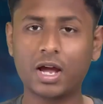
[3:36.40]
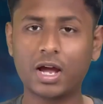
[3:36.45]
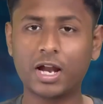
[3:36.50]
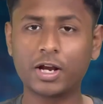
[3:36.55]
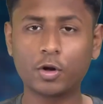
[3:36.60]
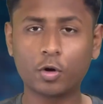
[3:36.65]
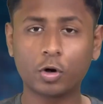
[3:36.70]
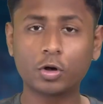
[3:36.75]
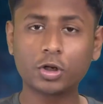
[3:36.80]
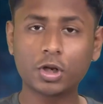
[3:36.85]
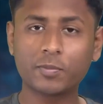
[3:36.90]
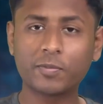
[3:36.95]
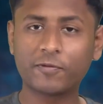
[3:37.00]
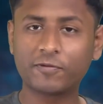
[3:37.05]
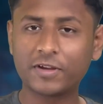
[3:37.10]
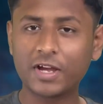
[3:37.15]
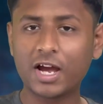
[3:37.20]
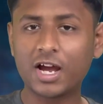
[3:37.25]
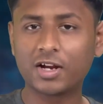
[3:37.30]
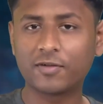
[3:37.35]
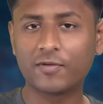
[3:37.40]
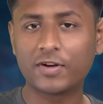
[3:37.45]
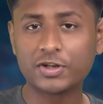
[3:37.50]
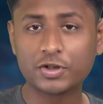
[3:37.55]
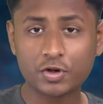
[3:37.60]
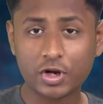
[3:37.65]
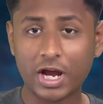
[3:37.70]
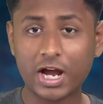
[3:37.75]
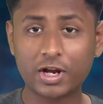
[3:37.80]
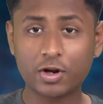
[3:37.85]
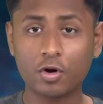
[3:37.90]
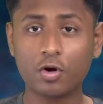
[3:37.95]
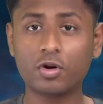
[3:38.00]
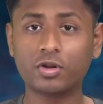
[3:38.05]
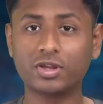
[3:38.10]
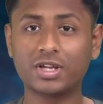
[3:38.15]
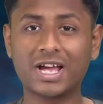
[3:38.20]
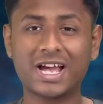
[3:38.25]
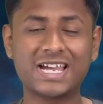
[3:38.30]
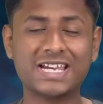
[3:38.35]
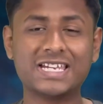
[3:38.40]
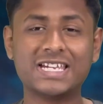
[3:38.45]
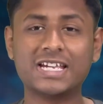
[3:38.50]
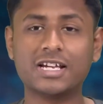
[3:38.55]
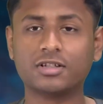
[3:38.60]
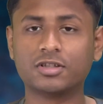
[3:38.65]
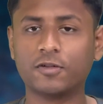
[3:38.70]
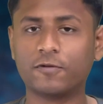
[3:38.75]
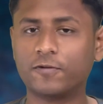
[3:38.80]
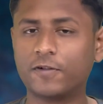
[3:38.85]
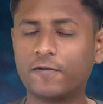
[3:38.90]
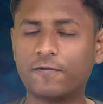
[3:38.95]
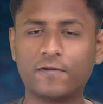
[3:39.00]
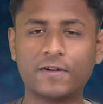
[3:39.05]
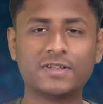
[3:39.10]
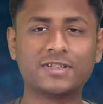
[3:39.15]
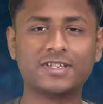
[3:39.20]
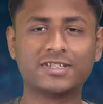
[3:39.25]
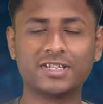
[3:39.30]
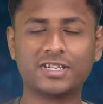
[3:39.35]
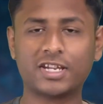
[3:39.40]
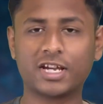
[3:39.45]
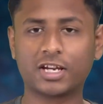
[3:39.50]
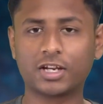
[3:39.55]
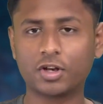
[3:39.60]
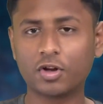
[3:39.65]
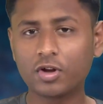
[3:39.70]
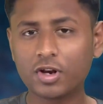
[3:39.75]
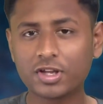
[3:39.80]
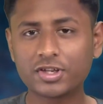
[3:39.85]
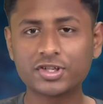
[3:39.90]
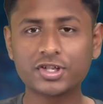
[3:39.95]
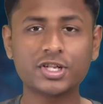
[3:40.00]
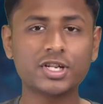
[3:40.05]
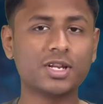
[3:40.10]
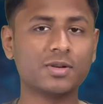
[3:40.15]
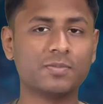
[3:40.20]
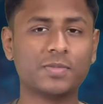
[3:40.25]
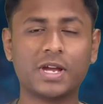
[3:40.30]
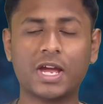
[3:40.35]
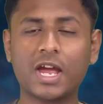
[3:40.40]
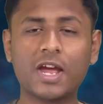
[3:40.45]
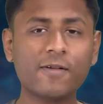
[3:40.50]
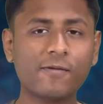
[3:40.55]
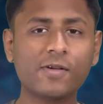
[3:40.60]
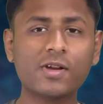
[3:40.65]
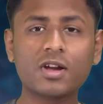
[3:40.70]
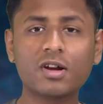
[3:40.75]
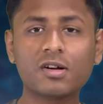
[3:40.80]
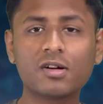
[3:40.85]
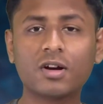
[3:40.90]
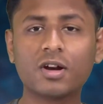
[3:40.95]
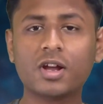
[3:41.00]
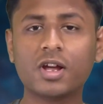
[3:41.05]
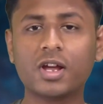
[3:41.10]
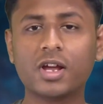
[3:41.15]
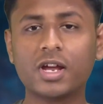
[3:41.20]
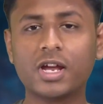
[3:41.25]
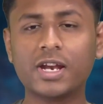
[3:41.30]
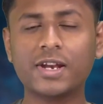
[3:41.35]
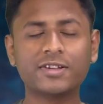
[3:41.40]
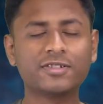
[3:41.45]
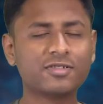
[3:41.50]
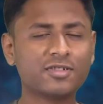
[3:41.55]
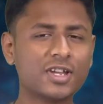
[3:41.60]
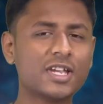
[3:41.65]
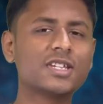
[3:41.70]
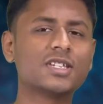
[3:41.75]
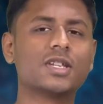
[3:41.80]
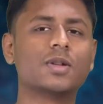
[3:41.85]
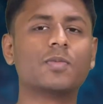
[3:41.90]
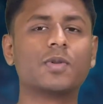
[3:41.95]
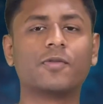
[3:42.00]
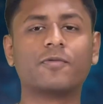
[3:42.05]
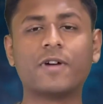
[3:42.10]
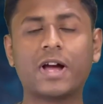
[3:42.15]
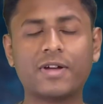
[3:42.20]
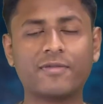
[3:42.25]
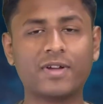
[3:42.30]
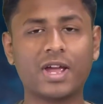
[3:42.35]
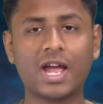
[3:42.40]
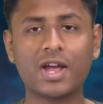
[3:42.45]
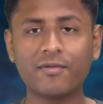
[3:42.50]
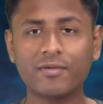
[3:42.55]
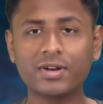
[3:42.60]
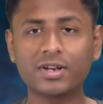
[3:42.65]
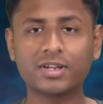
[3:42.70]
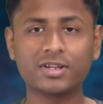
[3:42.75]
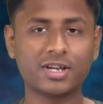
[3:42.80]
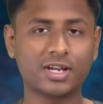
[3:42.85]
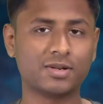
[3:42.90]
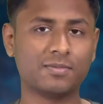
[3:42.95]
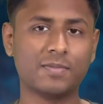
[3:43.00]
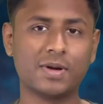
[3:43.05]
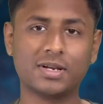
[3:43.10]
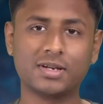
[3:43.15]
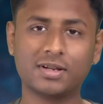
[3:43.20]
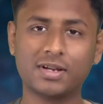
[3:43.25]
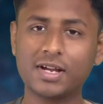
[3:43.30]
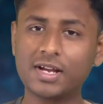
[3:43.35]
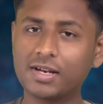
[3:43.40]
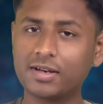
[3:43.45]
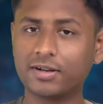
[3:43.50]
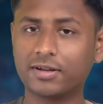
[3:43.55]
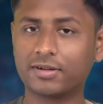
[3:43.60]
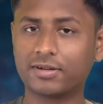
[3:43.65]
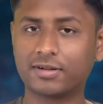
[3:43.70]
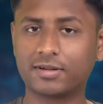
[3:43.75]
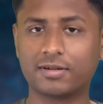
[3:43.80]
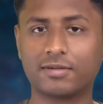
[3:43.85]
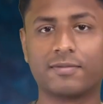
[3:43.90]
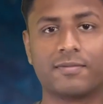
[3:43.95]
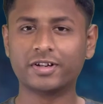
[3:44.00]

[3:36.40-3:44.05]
And on top of that, when you add on the ideas of differences in technology and behavior, it is reasonable why we haven't yet met aliens.